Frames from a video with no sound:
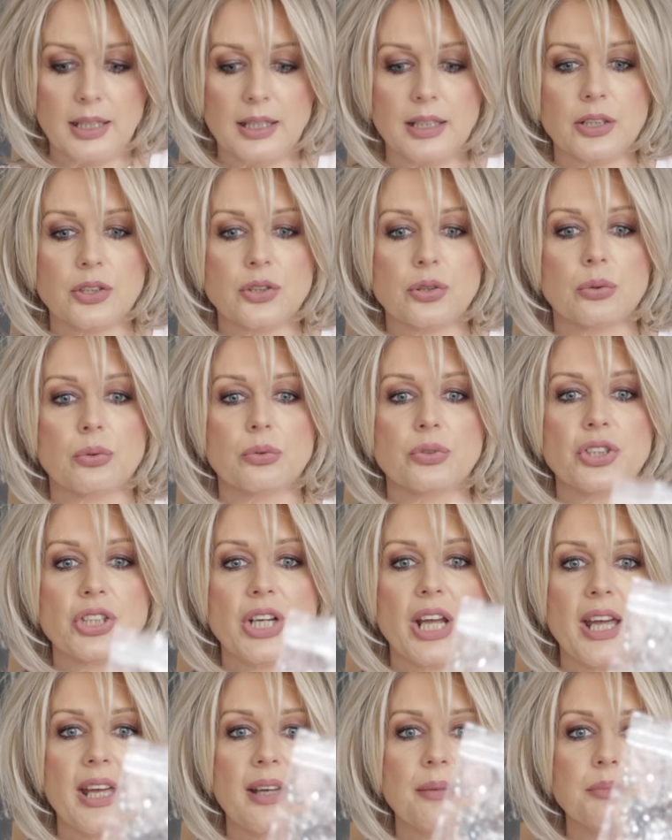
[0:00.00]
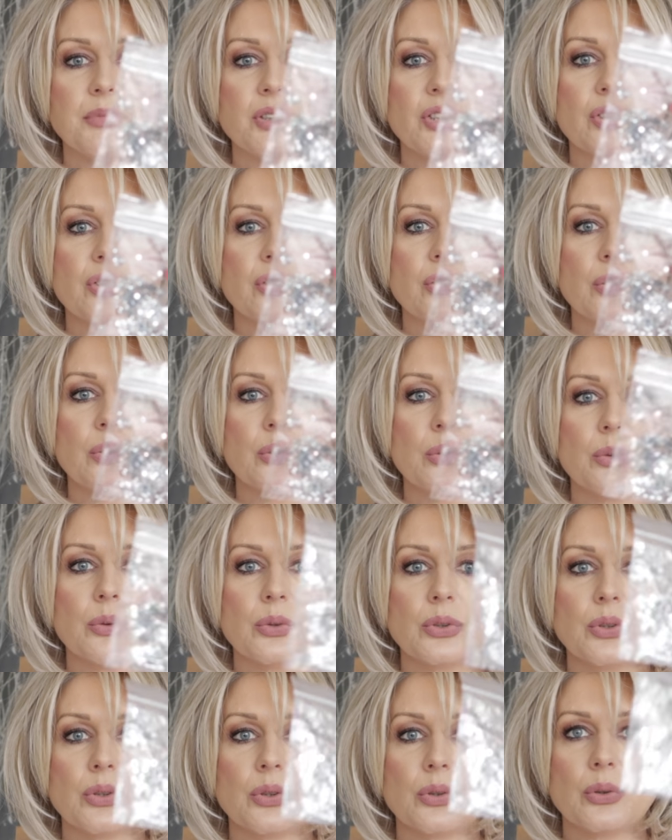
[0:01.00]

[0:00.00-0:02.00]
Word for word: little gems to